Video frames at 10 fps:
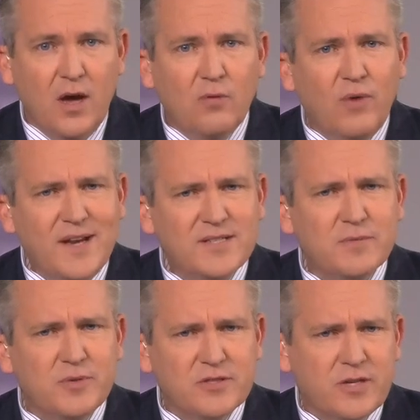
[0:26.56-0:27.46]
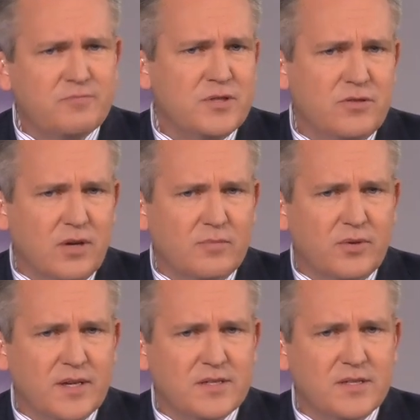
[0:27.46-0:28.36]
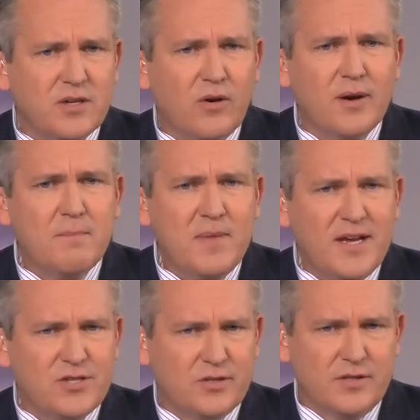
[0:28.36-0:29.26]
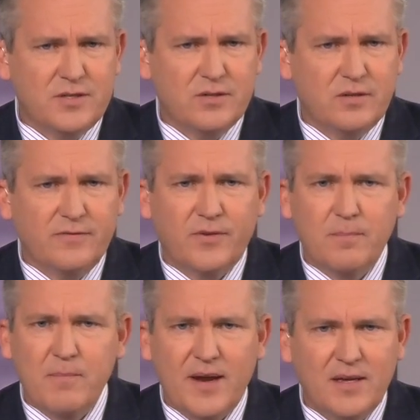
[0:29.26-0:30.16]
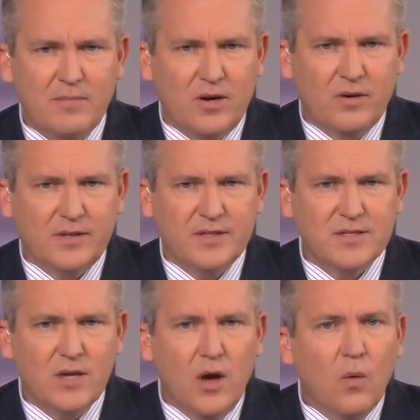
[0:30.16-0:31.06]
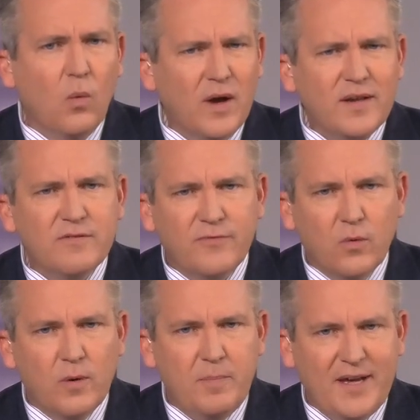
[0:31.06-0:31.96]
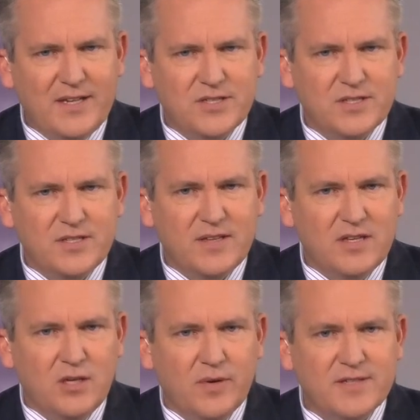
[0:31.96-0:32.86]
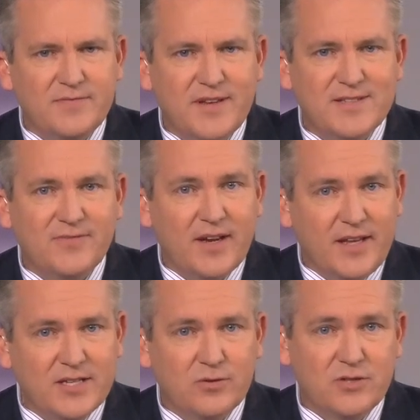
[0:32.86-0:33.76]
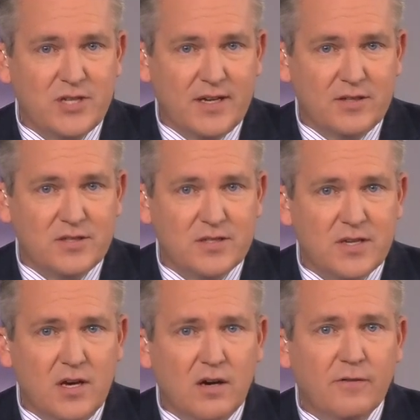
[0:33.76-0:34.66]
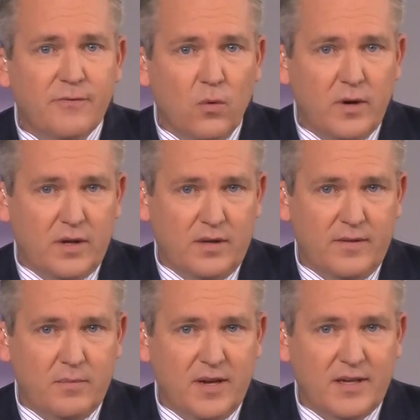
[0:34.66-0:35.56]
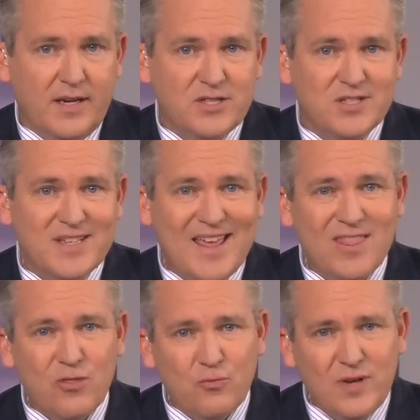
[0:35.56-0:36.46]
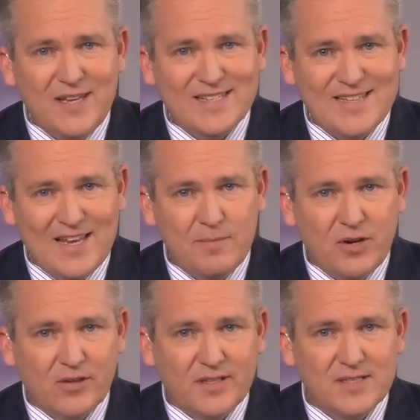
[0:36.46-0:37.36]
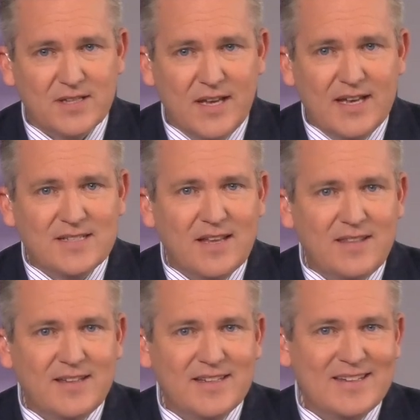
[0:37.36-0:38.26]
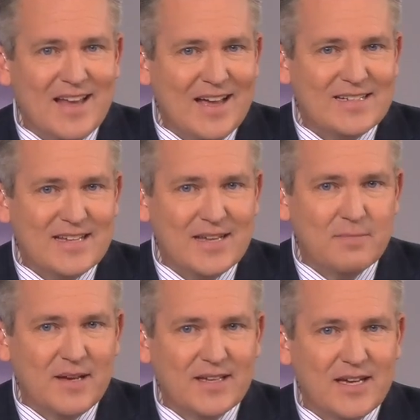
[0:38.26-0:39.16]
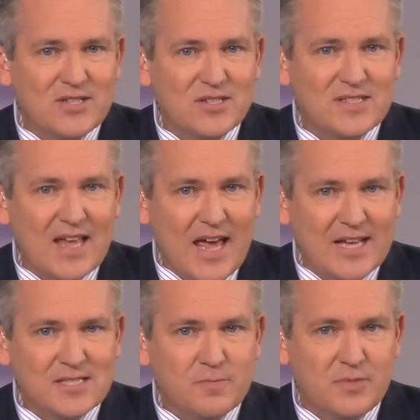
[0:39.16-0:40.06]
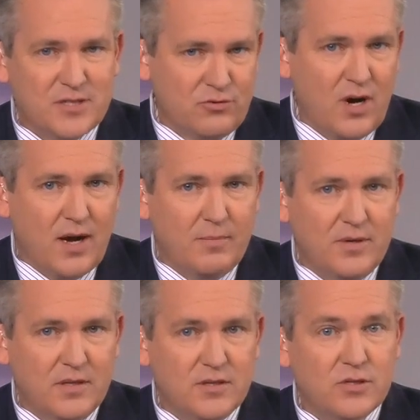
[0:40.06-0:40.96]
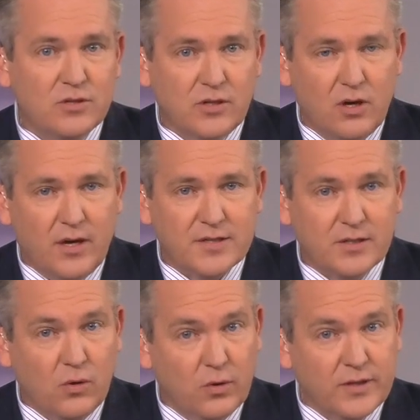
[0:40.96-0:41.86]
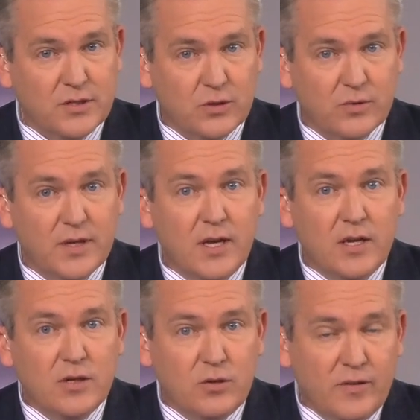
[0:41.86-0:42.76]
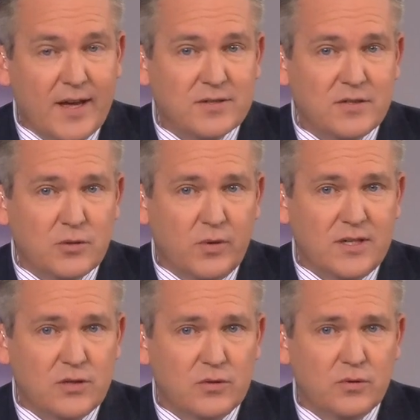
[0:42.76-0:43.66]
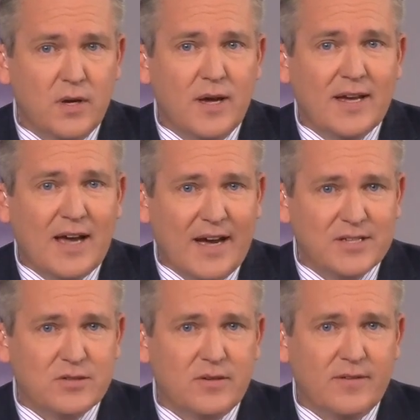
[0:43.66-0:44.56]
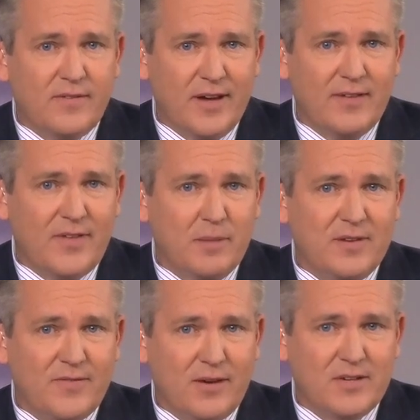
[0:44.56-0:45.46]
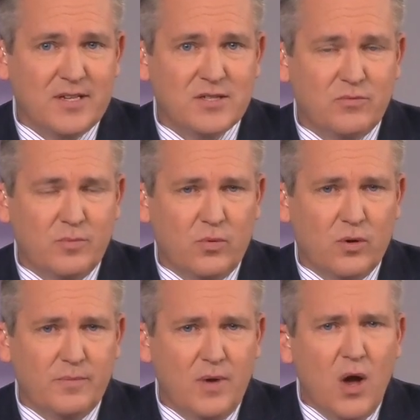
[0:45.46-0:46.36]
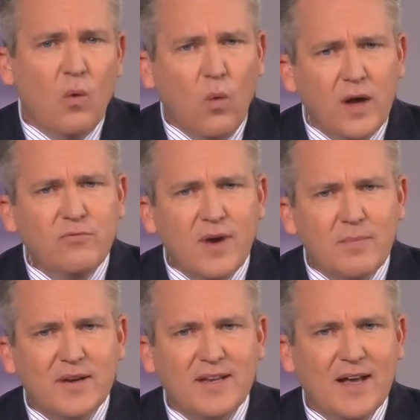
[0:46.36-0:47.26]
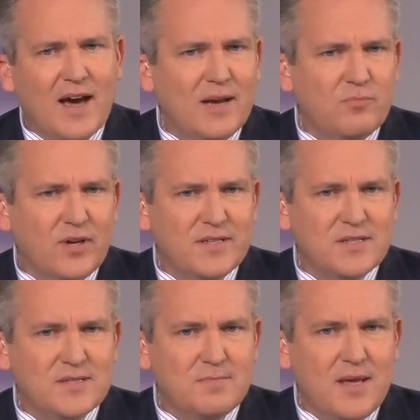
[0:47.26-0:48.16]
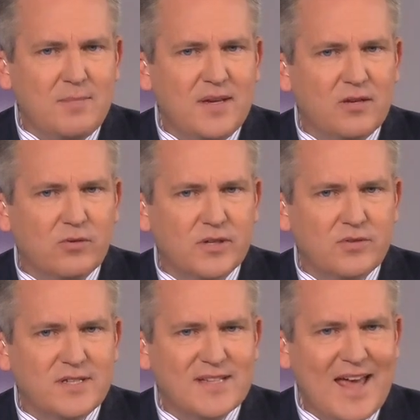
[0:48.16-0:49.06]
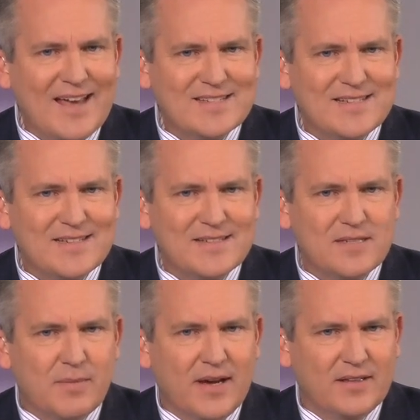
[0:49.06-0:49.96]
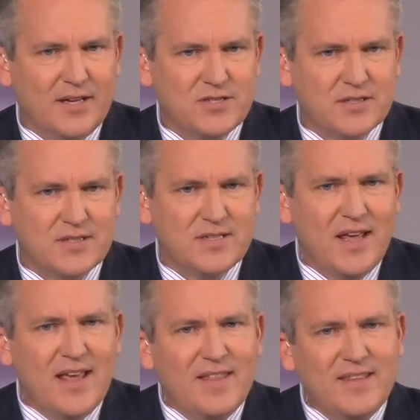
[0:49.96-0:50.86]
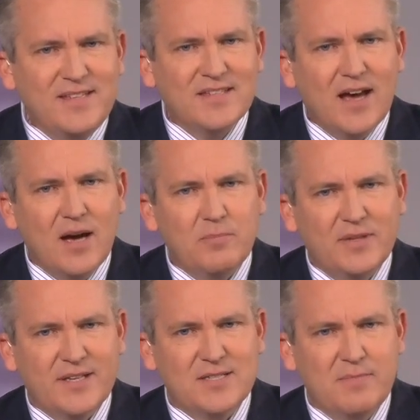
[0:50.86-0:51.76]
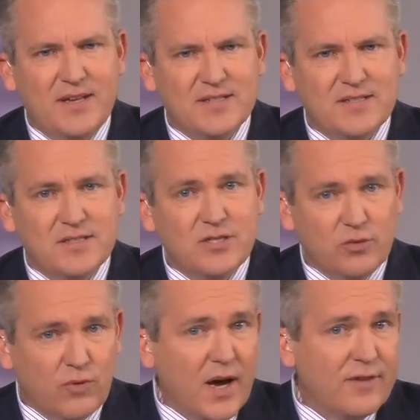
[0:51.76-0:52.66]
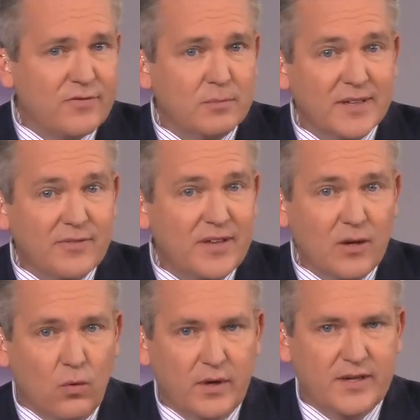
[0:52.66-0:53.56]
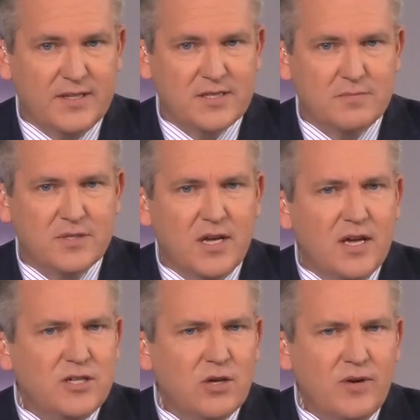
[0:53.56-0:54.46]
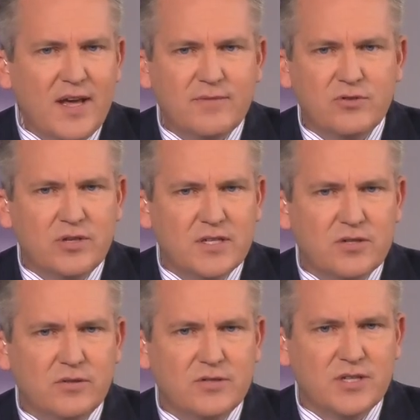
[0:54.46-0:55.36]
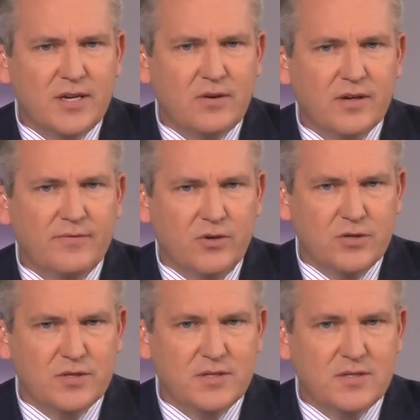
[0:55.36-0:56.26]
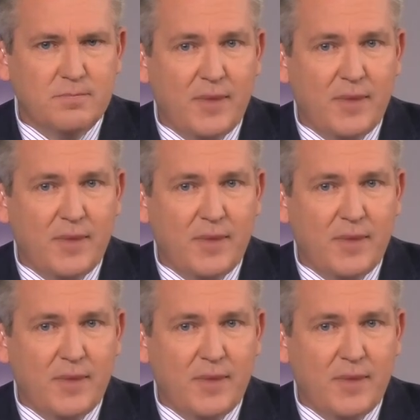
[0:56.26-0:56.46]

Rising prescription drug prices are a major concern for many Americans. One in four patients in the U.S. face financial challenges affording their medications, and 3 in 10 Americans say they did not take medications as prescribed due to cost, according to a 2022 Kaiser Family Foundation report. One remedy to high prices may be to increase access to biologics. These complex medicines derived from living organisms don't have traditional generic versions.